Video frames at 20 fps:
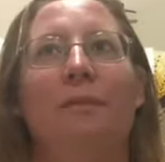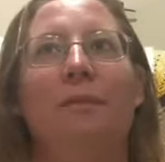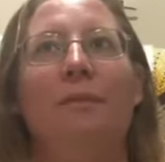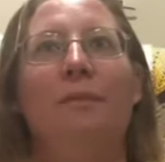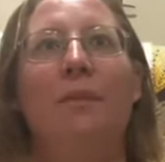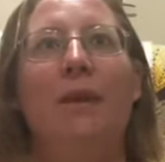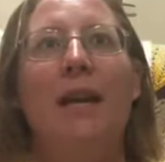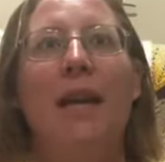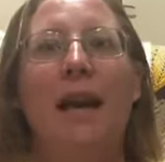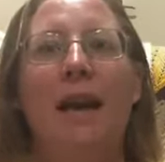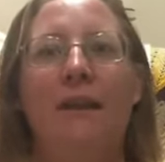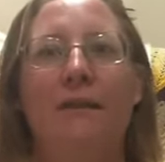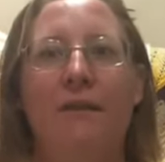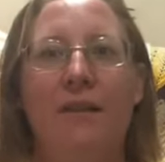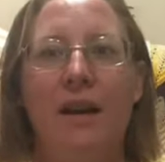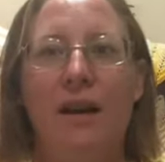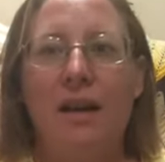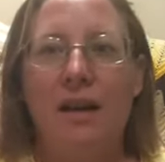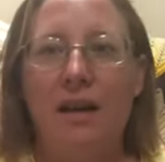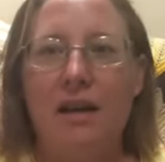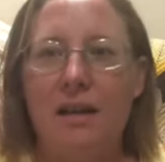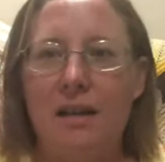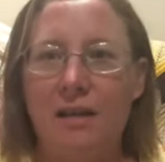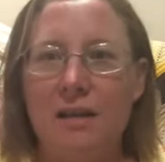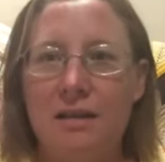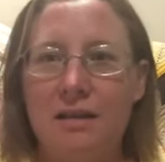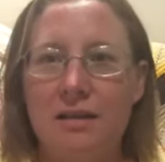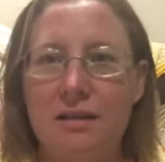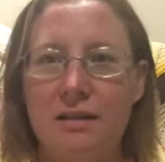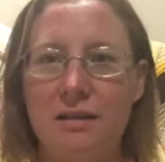We have
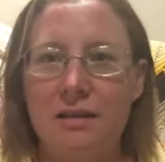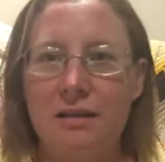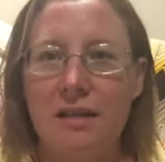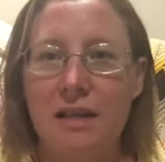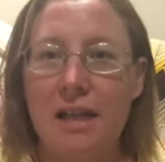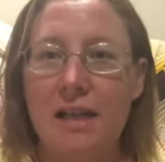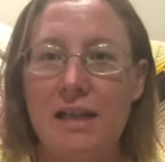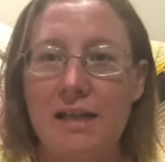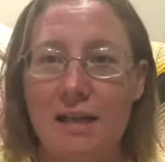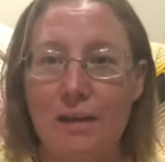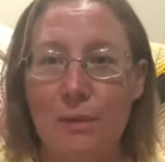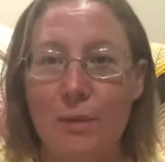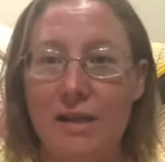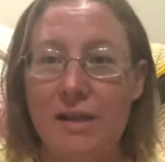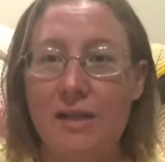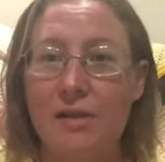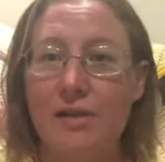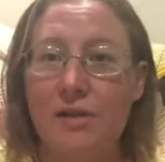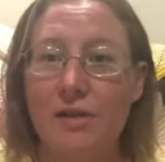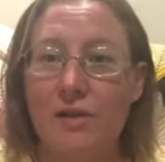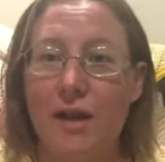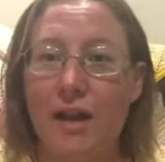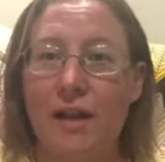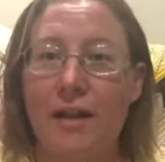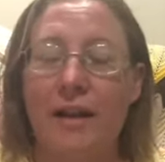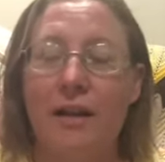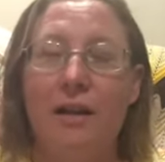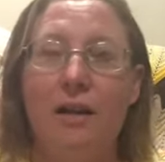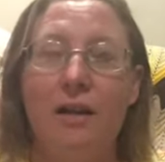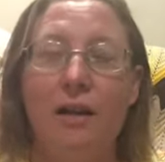in Western
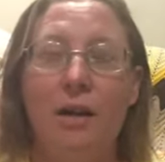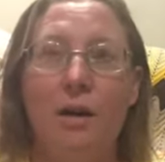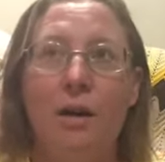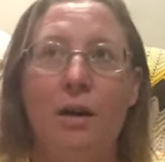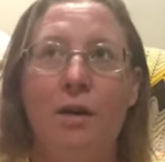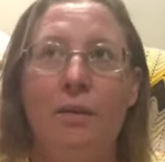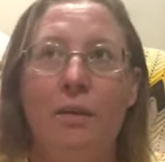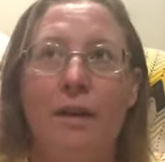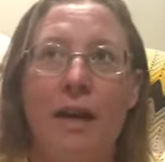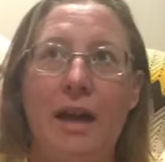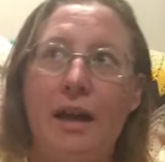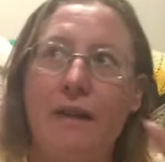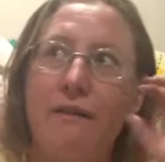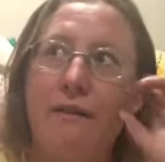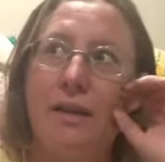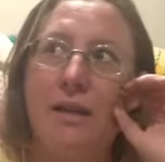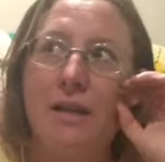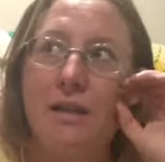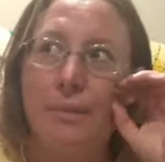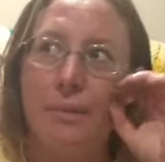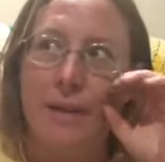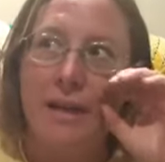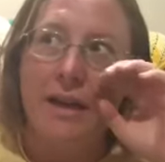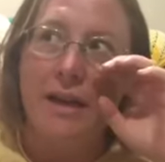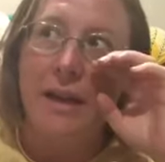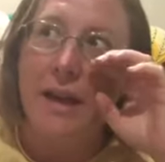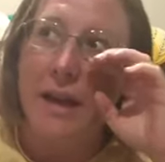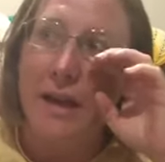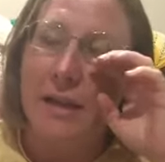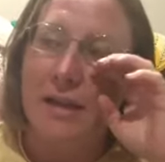Australia we have this
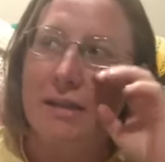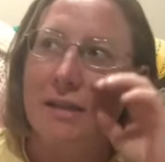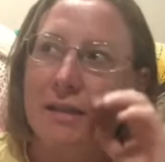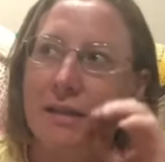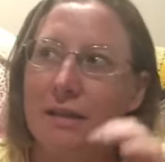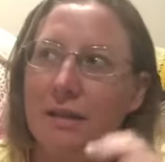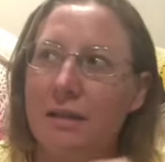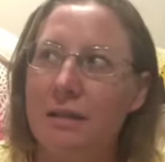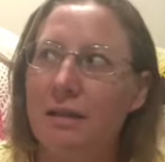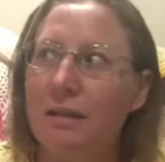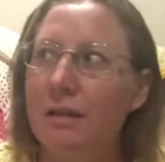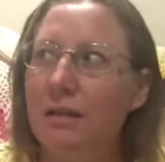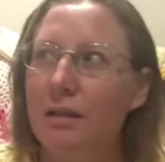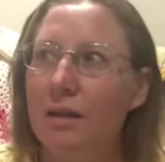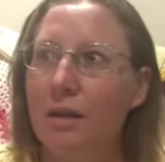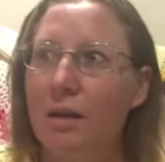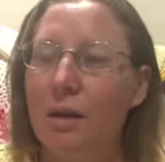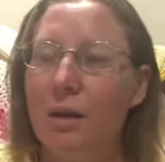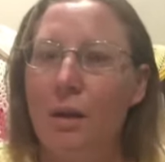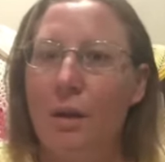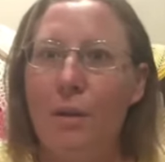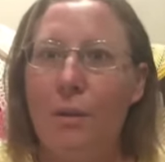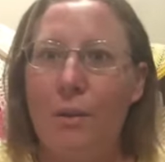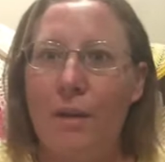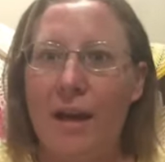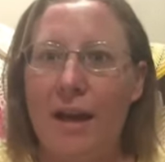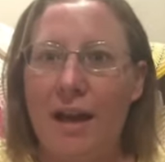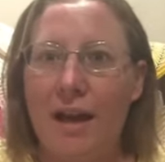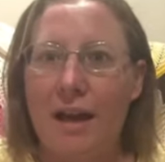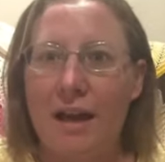weekend
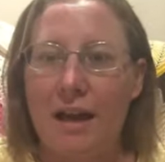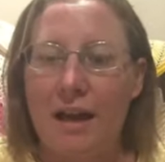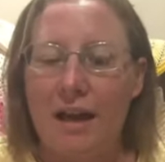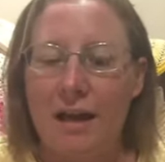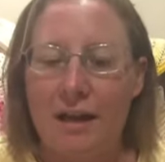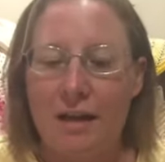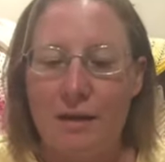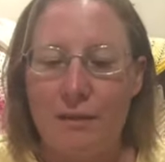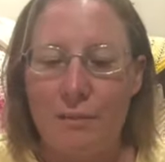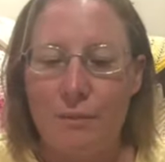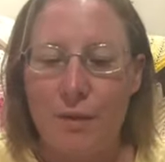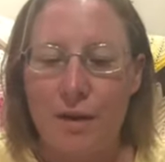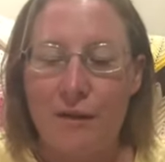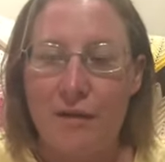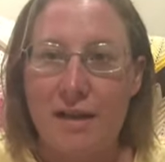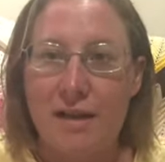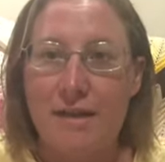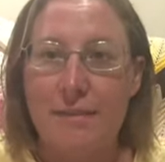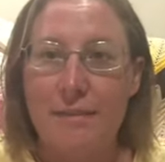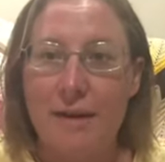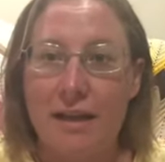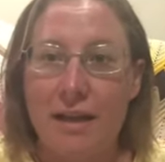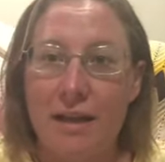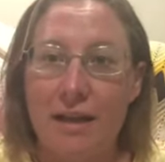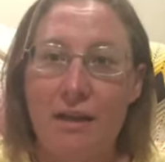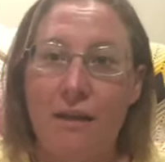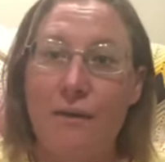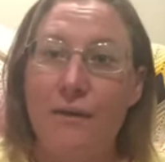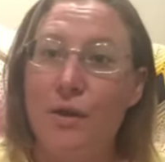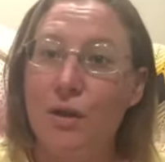where we raise
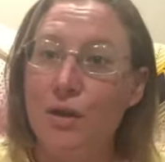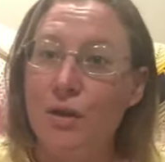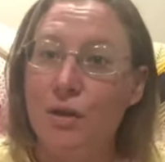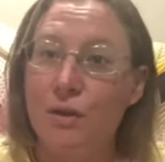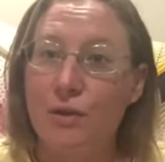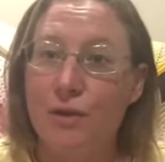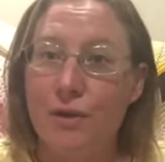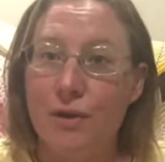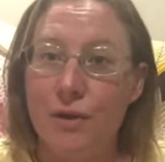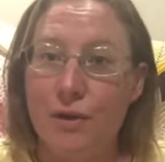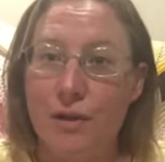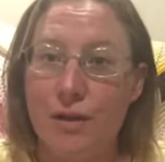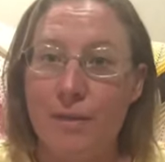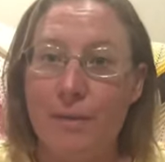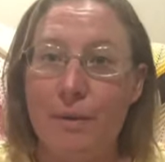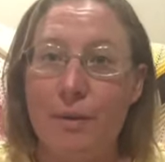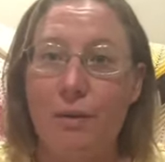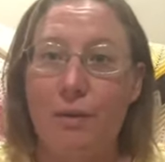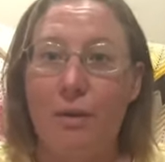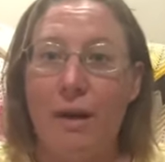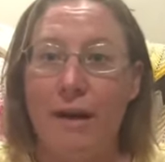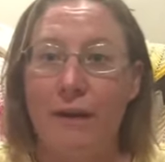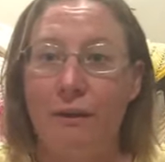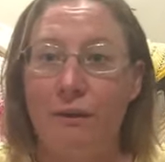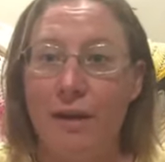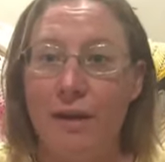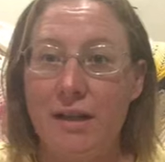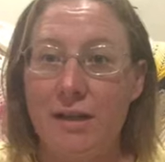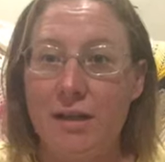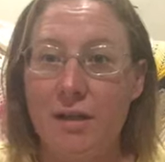money for the Children's Hospital and
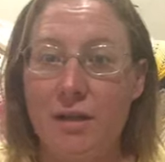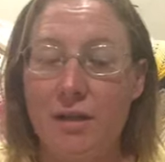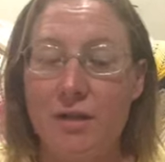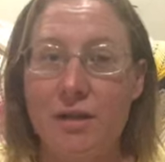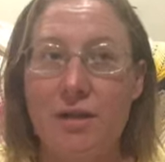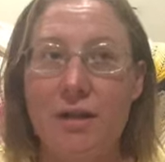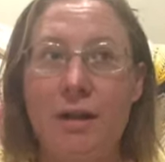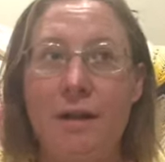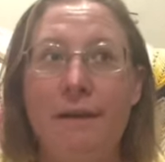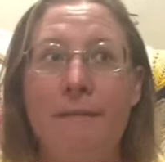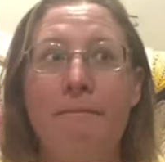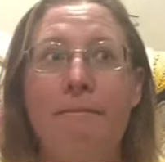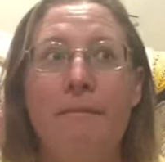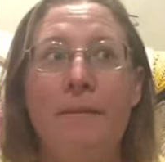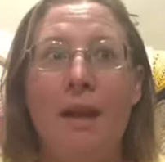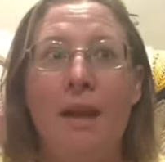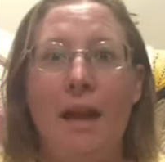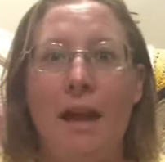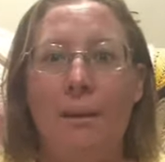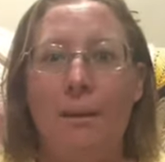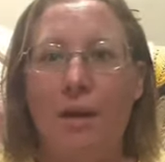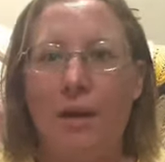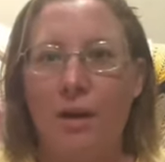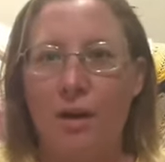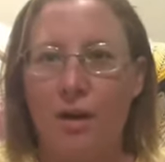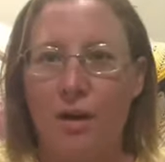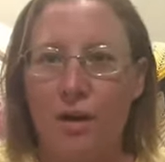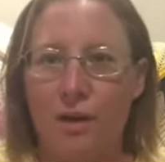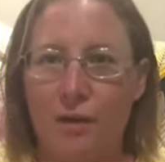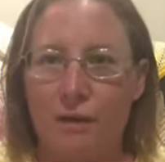research, and we got
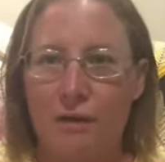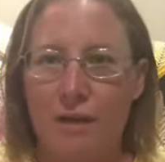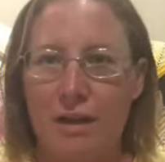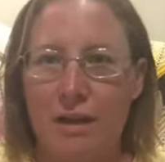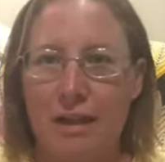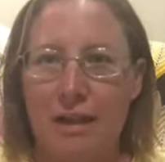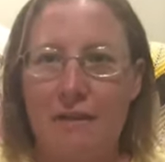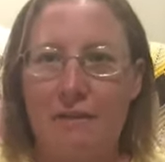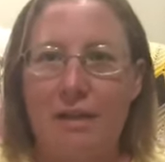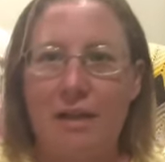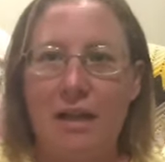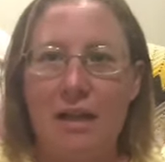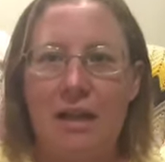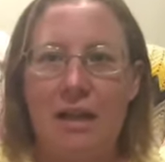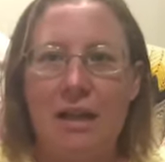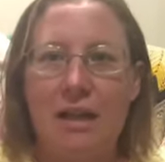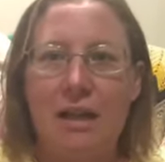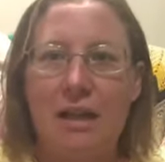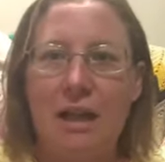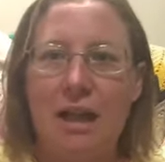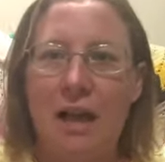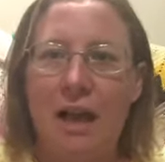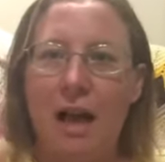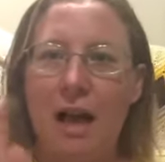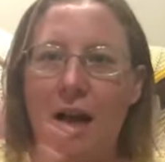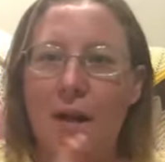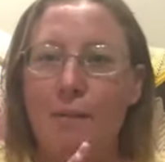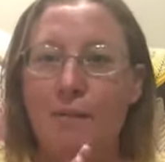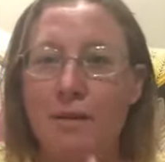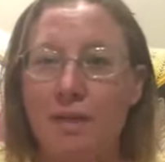COVID leaving
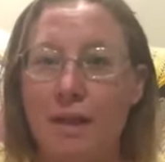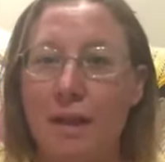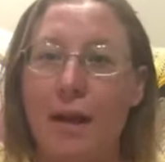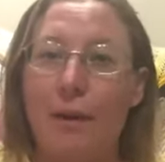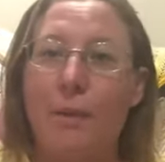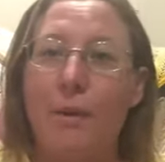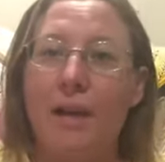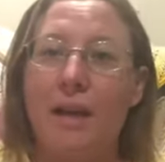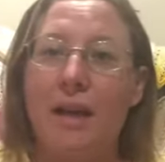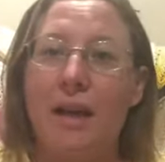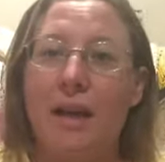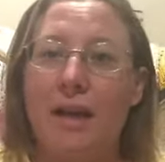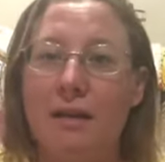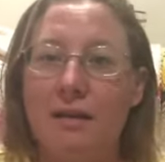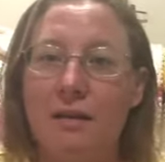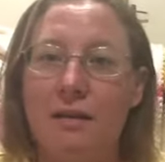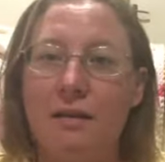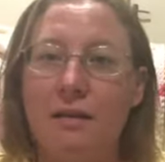up to that weekend.